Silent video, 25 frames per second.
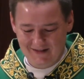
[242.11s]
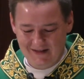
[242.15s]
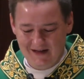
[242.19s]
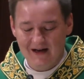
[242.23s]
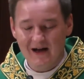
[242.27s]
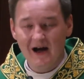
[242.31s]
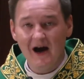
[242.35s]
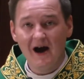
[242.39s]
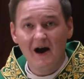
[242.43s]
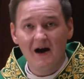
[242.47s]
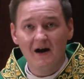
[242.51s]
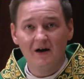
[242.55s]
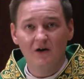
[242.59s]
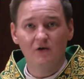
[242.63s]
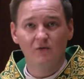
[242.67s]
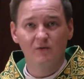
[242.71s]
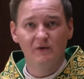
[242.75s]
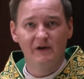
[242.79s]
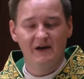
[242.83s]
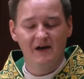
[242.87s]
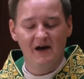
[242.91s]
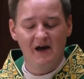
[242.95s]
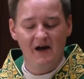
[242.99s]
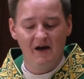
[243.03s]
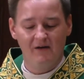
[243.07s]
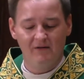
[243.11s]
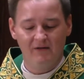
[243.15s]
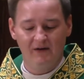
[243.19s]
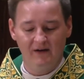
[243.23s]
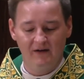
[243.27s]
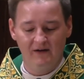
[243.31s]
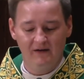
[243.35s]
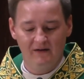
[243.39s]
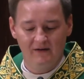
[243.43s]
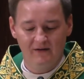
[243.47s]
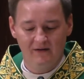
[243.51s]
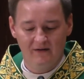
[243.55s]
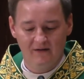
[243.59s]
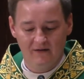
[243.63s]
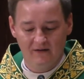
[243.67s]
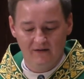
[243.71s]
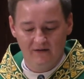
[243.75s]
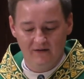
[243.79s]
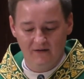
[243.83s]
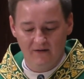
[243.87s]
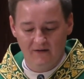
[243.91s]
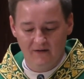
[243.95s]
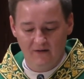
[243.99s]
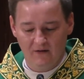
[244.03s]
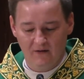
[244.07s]
The cargo we carry
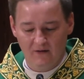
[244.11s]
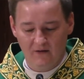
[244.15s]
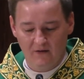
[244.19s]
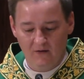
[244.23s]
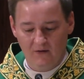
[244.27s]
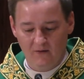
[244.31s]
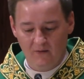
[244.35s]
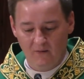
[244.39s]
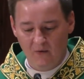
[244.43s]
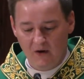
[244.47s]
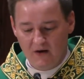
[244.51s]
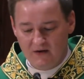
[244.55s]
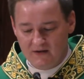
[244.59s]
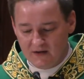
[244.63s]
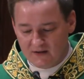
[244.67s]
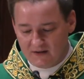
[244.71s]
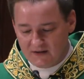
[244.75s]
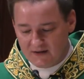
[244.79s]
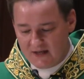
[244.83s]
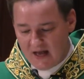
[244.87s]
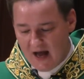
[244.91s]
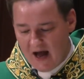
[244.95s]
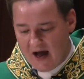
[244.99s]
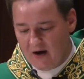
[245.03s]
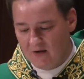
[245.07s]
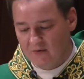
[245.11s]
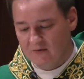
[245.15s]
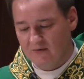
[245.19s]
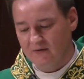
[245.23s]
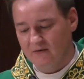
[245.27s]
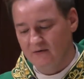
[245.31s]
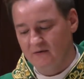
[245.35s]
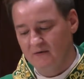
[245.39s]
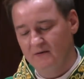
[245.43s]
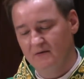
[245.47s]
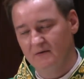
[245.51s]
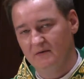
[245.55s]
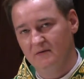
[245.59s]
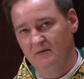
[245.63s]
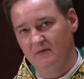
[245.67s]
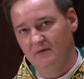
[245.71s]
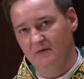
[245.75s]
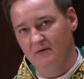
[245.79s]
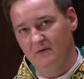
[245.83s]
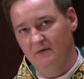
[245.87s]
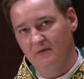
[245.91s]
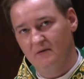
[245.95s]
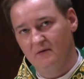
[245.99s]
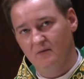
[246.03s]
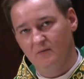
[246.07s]
weighs us down
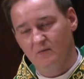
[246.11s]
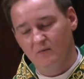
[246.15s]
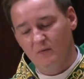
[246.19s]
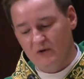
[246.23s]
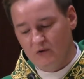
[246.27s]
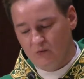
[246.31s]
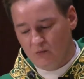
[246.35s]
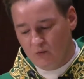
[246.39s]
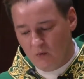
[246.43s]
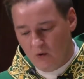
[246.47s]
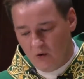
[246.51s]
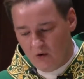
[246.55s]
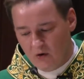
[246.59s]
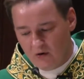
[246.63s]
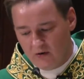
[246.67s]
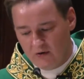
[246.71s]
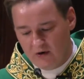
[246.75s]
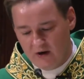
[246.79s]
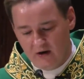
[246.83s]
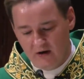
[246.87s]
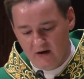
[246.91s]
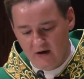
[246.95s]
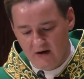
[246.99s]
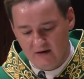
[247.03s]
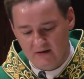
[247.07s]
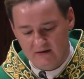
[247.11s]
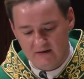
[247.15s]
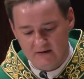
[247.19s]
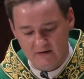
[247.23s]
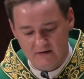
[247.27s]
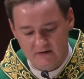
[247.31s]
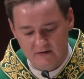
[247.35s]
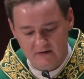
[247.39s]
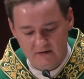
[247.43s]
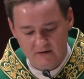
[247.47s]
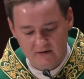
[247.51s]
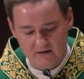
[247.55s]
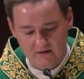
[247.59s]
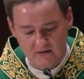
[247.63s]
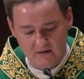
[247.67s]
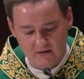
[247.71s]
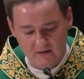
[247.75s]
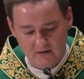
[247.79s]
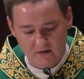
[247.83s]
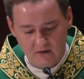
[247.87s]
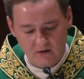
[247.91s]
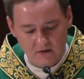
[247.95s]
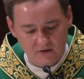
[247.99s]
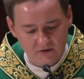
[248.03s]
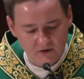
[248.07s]
with worry and
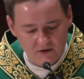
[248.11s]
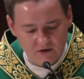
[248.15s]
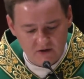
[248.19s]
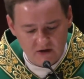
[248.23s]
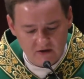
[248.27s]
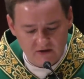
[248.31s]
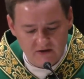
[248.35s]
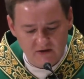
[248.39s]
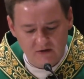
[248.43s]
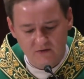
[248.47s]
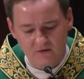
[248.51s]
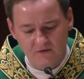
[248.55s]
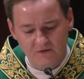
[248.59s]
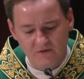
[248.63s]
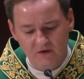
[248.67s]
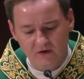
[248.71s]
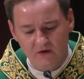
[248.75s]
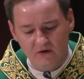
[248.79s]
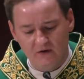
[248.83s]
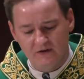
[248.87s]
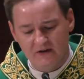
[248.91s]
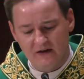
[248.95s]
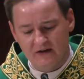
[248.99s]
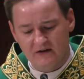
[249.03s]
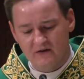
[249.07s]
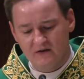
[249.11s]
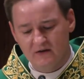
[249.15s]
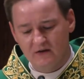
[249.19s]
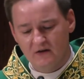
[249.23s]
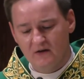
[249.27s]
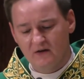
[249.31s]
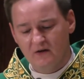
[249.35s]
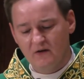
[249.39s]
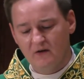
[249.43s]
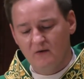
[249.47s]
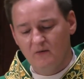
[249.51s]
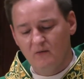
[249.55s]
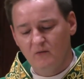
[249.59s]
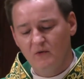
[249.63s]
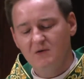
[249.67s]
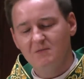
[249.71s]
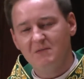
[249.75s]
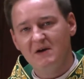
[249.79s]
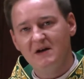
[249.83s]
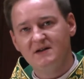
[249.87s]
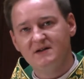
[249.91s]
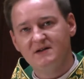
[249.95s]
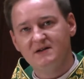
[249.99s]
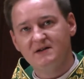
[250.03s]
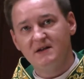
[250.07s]
causes us to feel that we
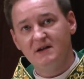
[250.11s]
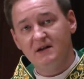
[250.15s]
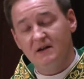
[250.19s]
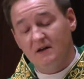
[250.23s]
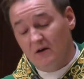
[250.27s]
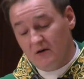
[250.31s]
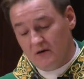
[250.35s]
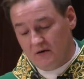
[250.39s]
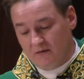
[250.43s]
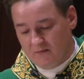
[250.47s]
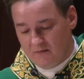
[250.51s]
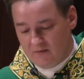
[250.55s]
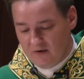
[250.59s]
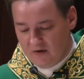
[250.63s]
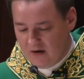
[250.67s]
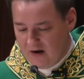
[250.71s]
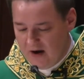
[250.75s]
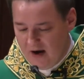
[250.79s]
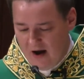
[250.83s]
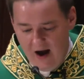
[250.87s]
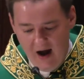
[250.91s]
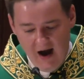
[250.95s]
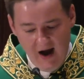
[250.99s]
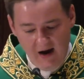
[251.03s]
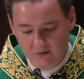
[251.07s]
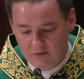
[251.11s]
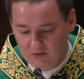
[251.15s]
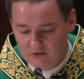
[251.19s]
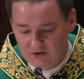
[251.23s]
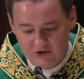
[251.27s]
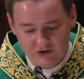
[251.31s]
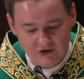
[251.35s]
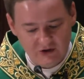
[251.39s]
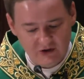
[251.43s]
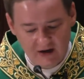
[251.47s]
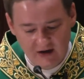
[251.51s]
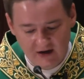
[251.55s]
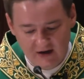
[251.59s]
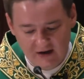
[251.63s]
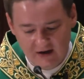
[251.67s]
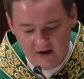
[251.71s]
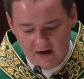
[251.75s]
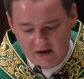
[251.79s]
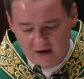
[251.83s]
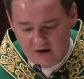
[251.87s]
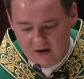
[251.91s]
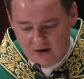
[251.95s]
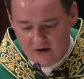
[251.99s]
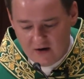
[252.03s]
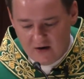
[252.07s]
may sink. Or I would say,
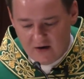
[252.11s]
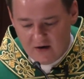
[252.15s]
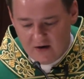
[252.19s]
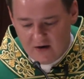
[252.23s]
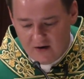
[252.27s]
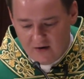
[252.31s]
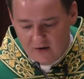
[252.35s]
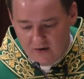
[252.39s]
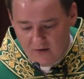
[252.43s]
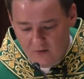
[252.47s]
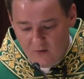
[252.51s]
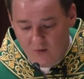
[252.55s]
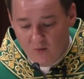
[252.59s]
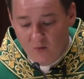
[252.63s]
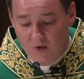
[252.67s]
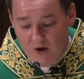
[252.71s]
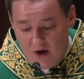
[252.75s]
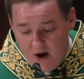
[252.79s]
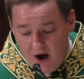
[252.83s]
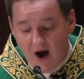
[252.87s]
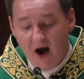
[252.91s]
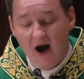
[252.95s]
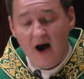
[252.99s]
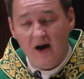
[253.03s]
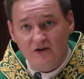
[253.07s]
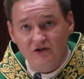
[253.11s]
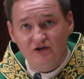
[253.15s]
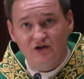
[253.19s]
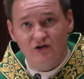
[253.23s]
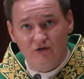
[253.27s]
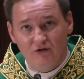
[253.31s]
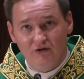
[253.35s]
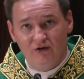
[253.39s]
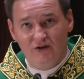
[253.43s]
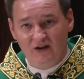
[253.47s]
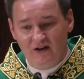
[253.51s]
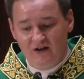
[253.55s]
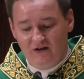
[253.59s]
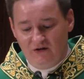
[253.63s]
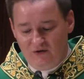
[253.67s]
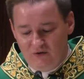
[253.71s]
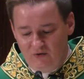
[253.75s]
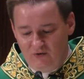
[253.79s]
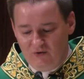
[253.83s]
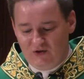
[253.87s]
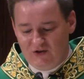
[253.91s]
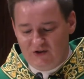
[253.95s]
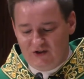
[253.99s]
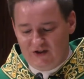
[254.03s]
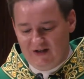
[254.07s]
we actually
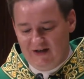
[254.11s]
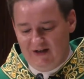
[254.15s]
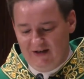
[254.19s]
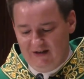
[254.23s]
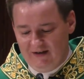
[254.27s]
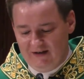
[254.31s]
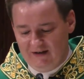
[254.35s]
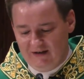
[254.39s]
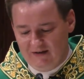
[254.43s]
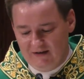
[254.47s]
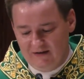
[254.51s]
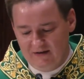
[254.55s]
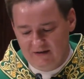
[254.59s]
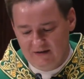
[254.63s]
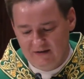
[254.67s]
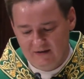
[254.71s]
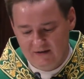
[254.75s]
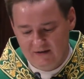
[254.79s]
do sink.